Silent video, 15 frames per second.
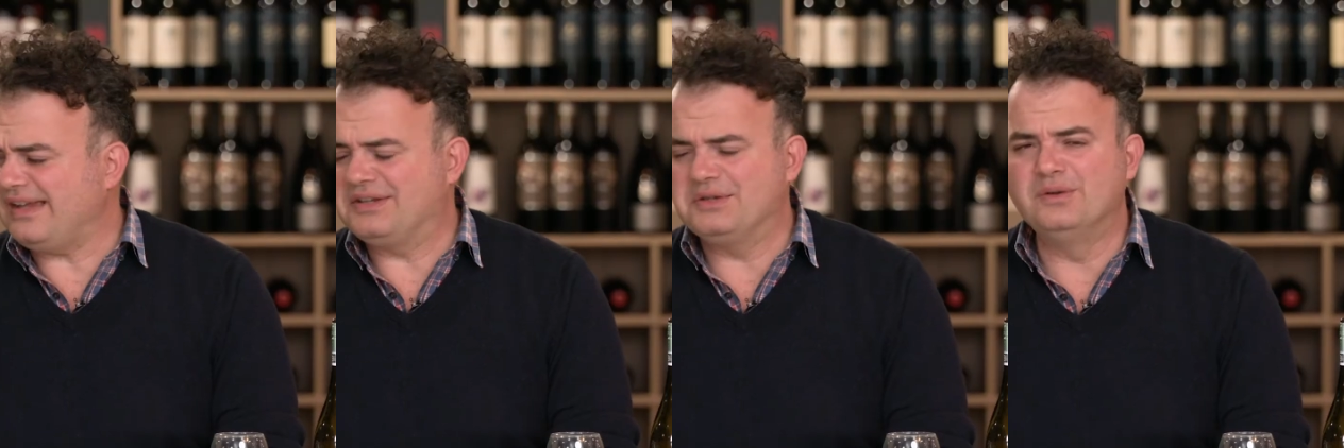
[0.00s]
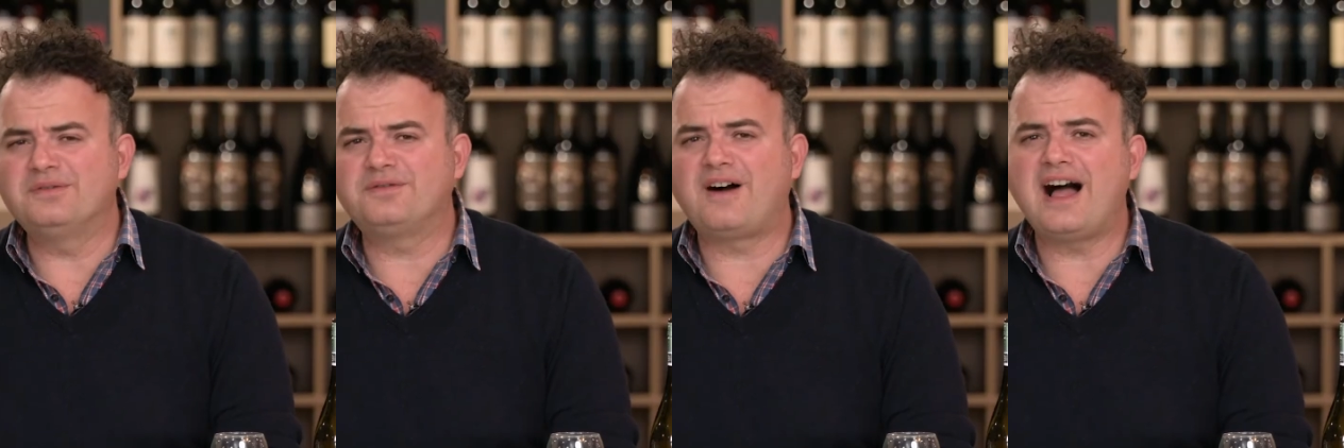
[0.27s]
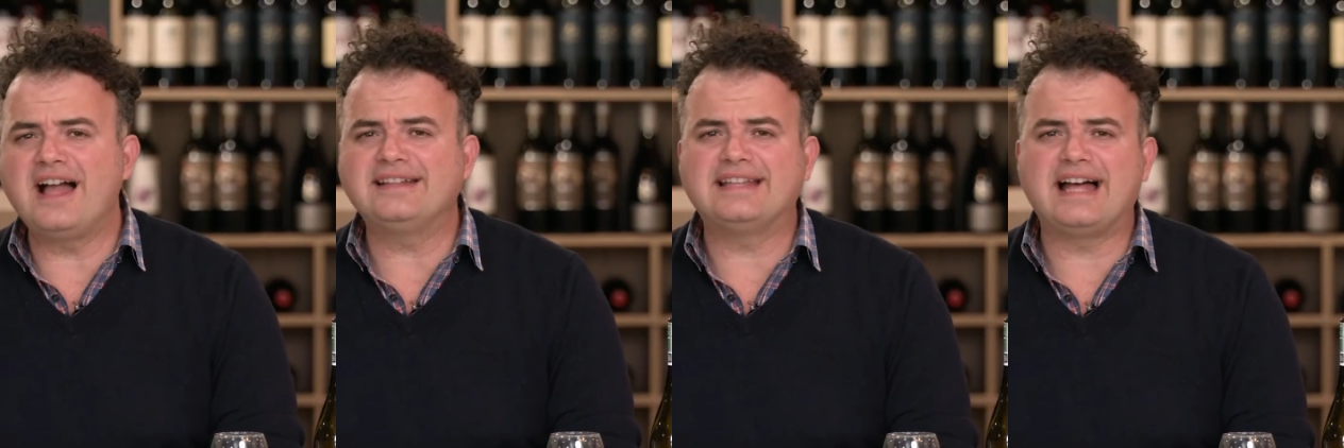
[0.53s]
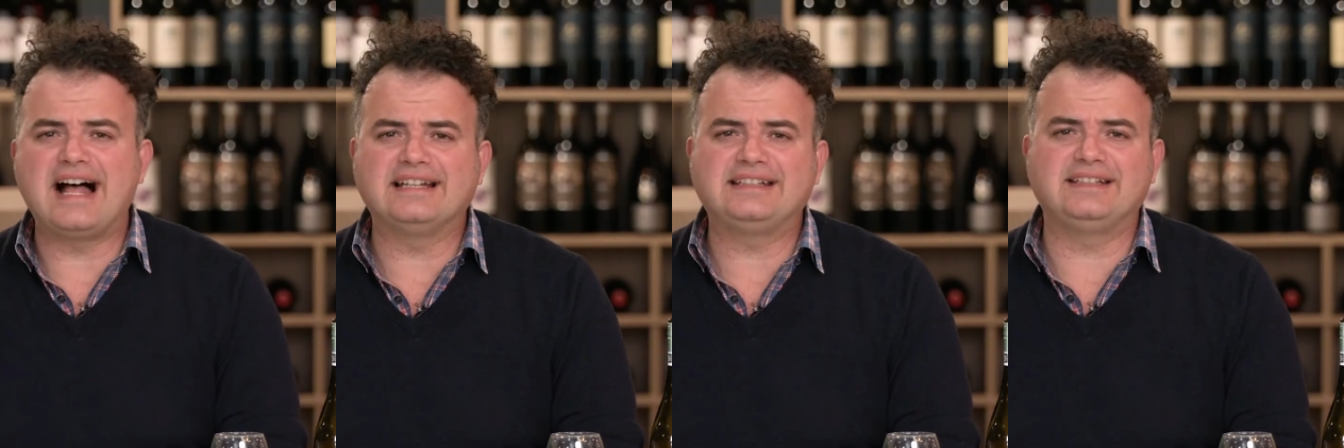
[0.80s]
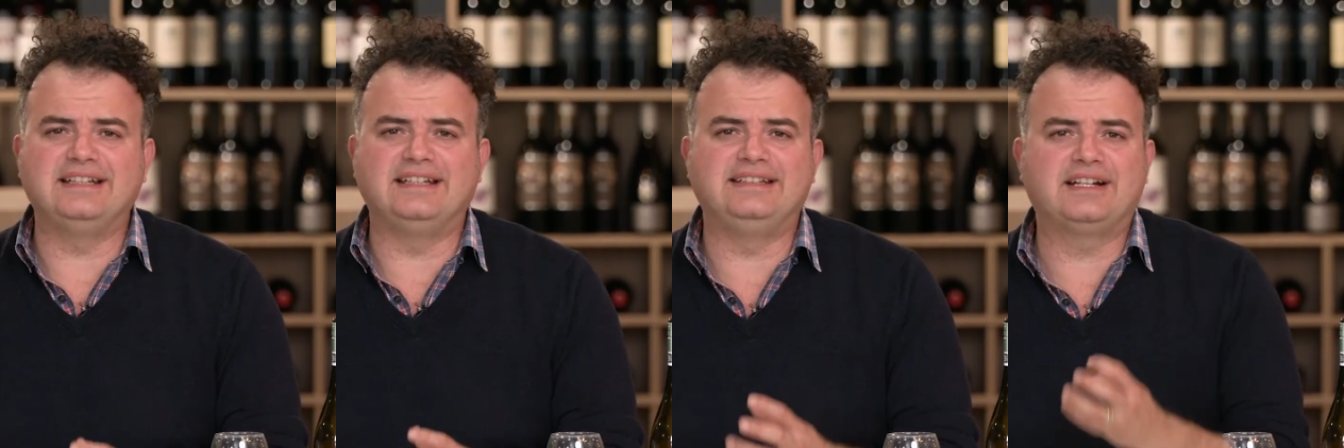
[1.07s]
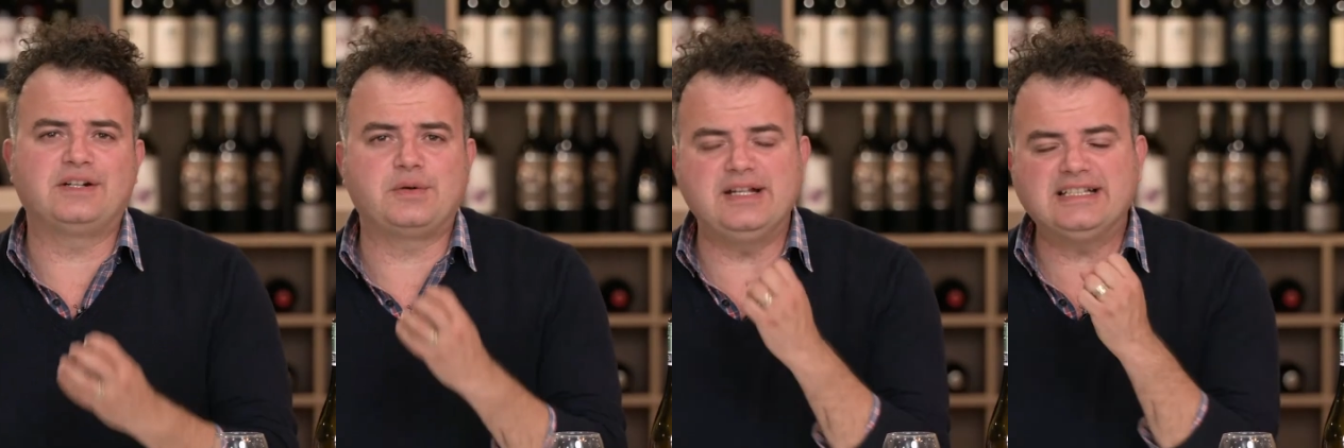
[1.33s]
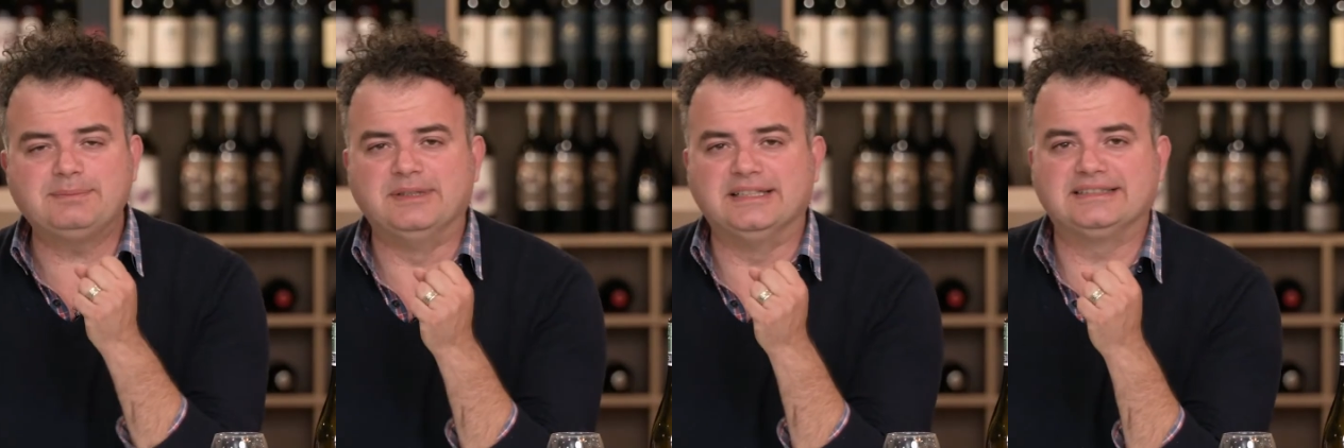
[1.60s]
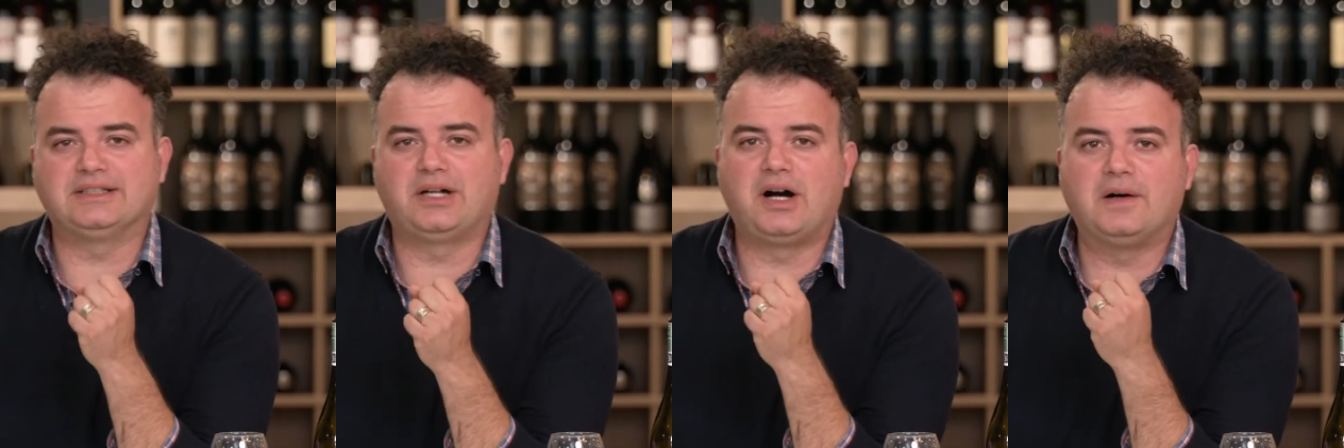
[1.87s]
You'll find that the
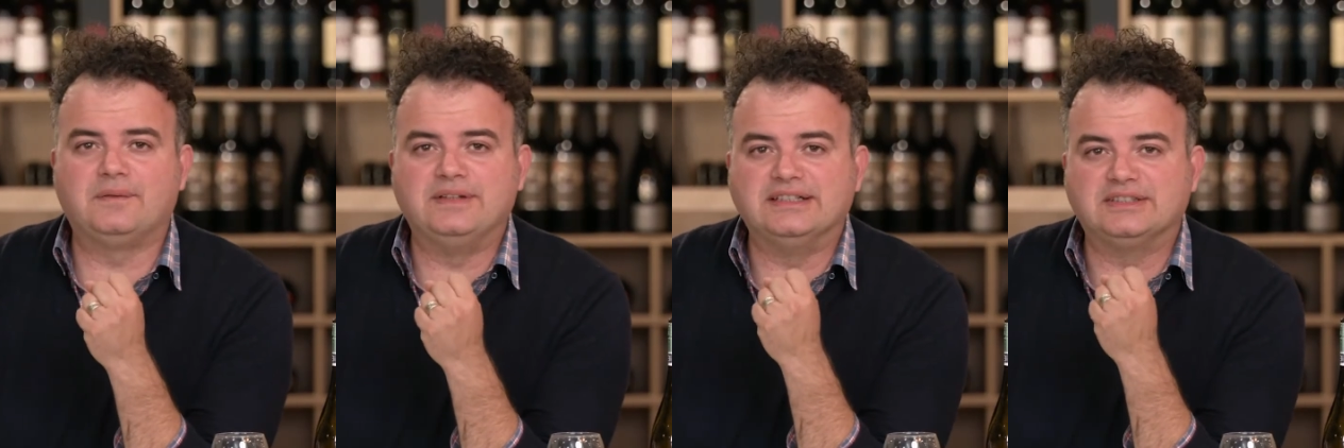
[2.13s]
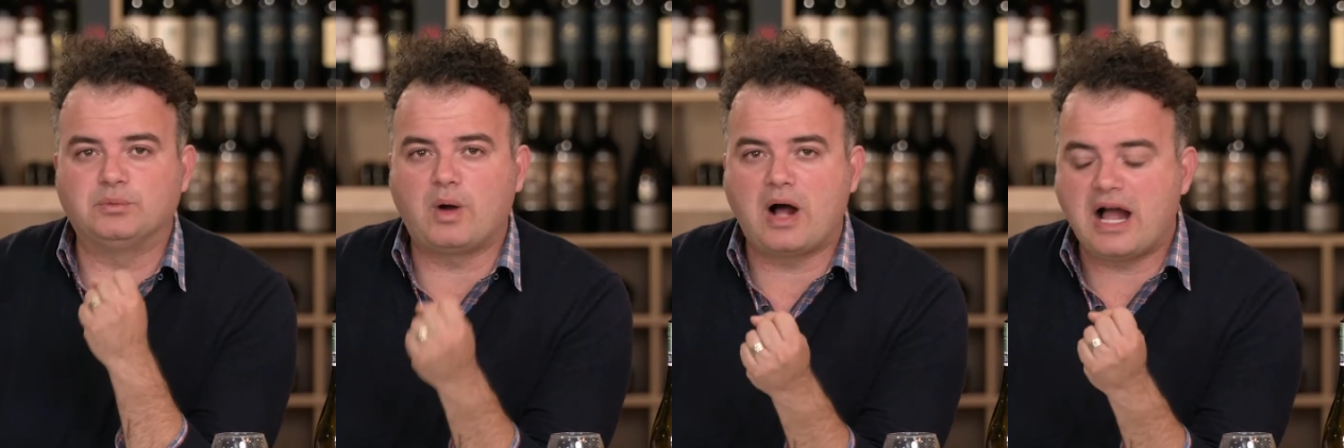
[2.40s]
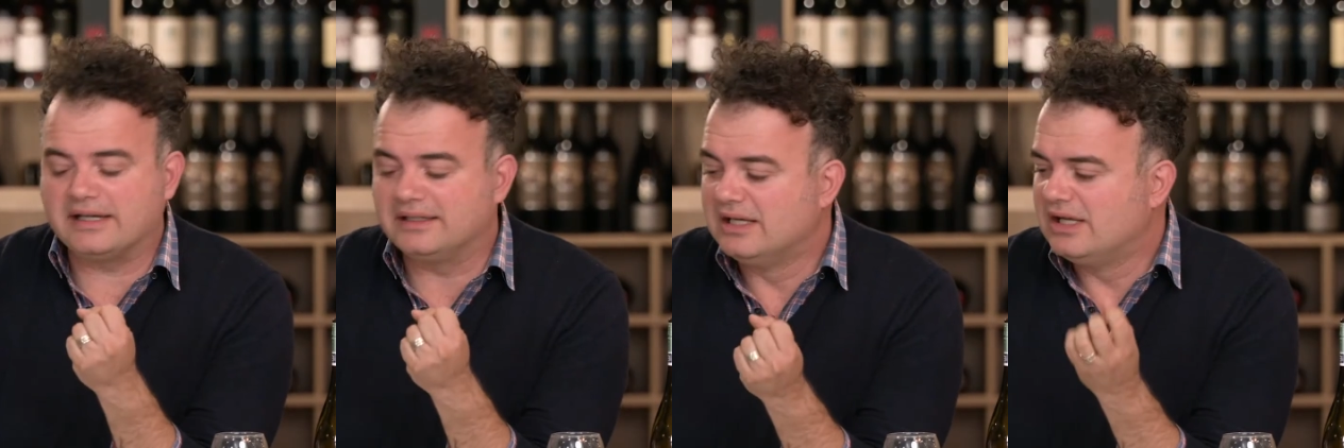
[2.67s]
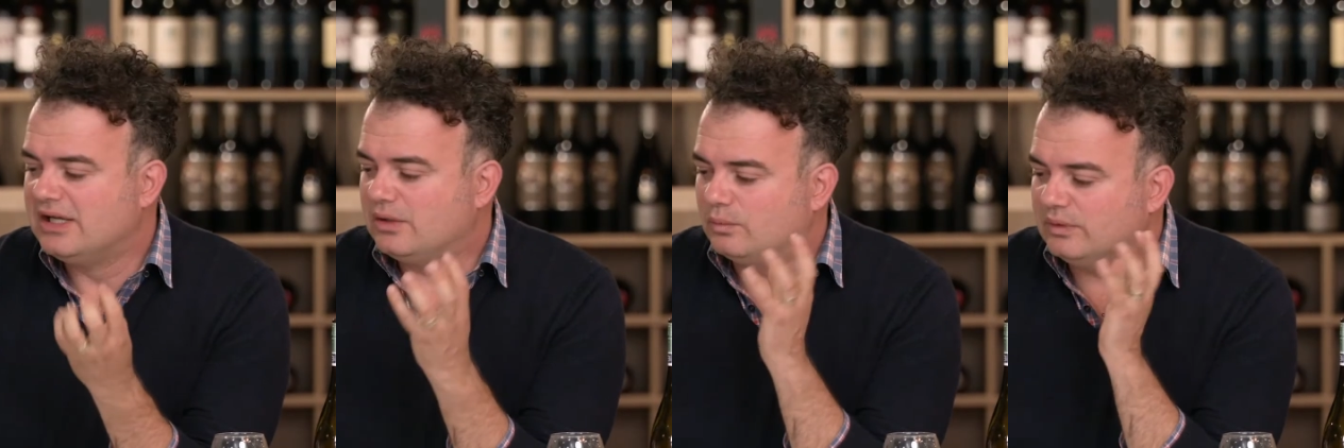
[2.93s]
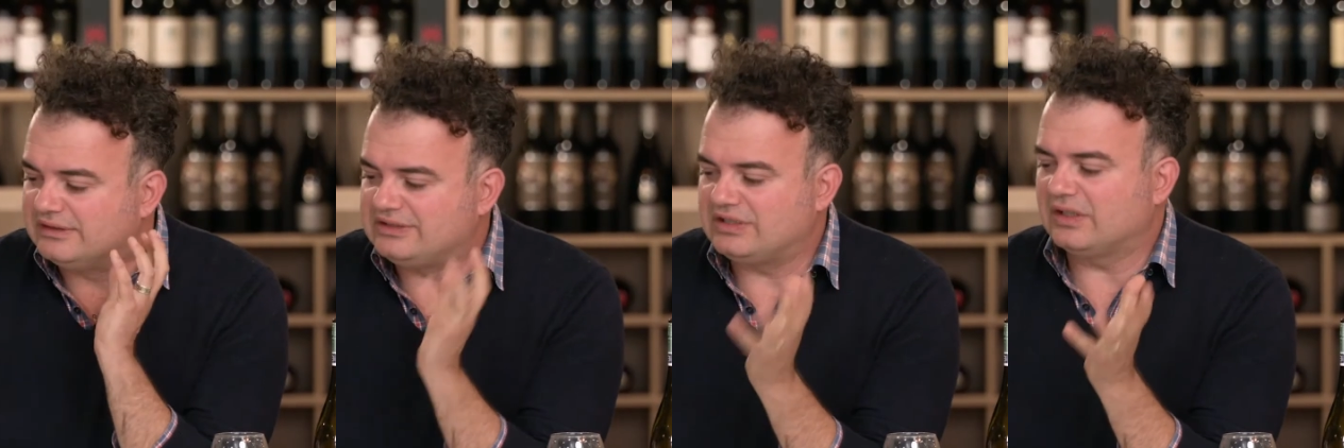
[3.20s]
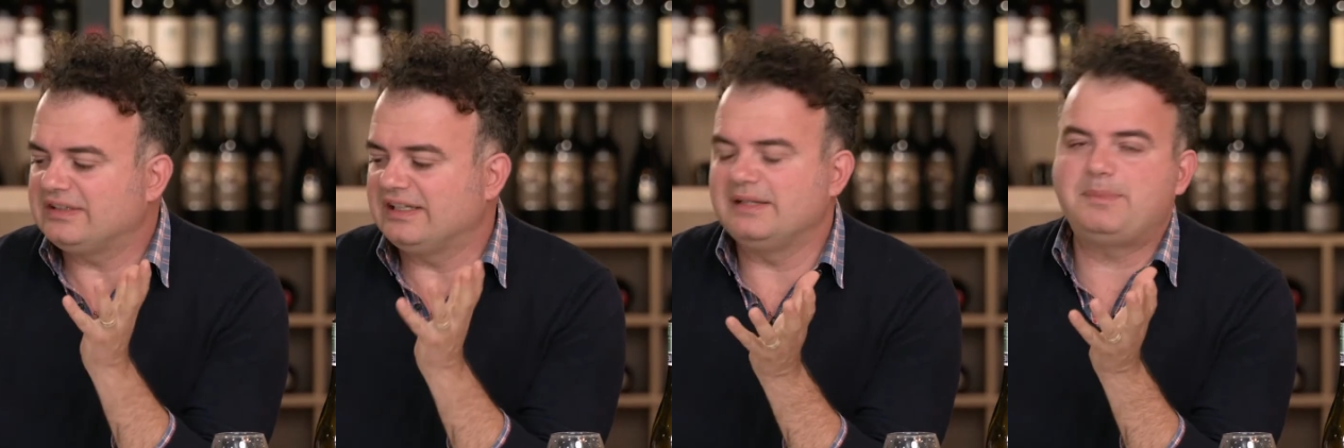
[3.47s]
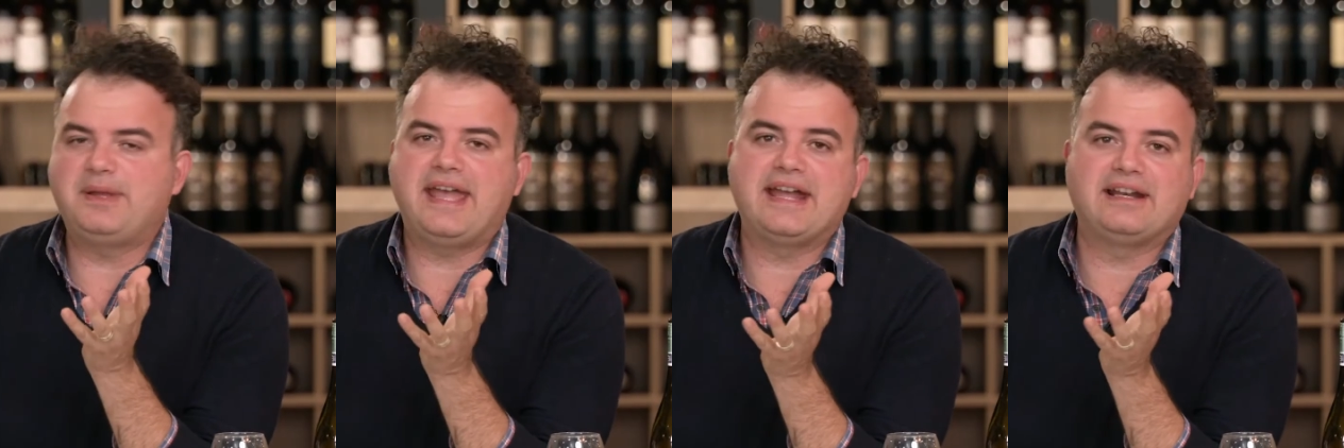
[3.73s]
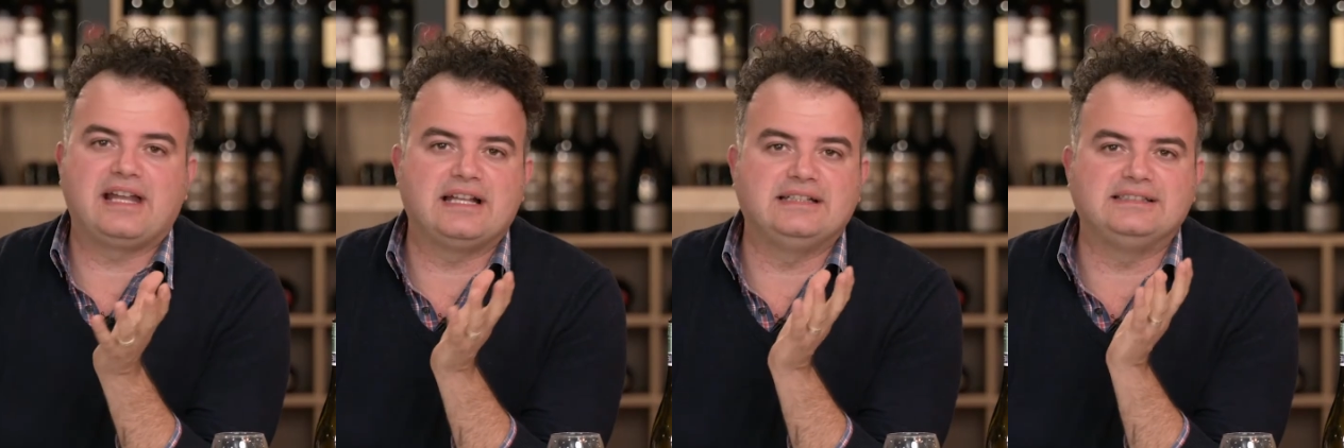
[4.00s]
crispness of this wine will totally
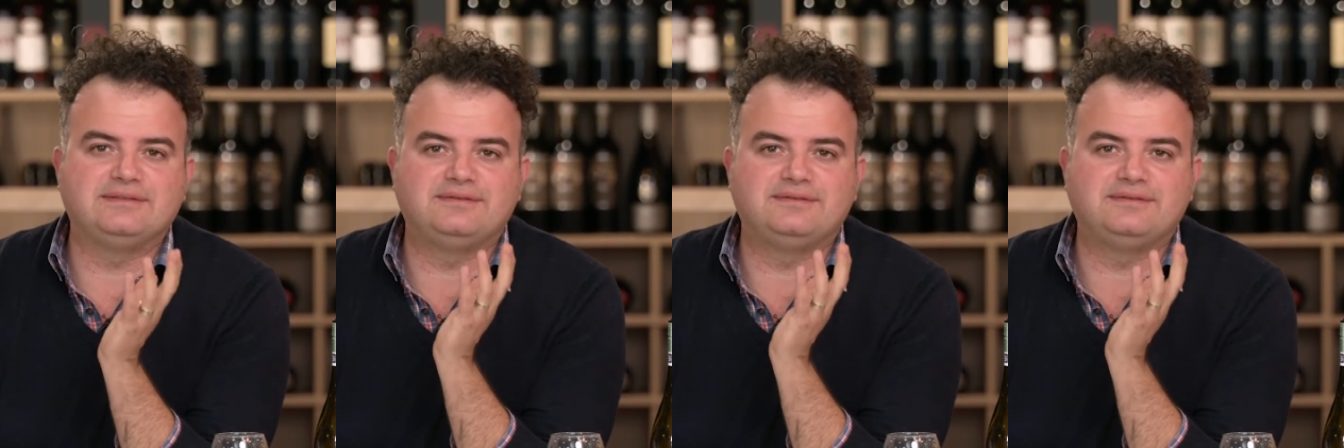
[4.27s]
pair like this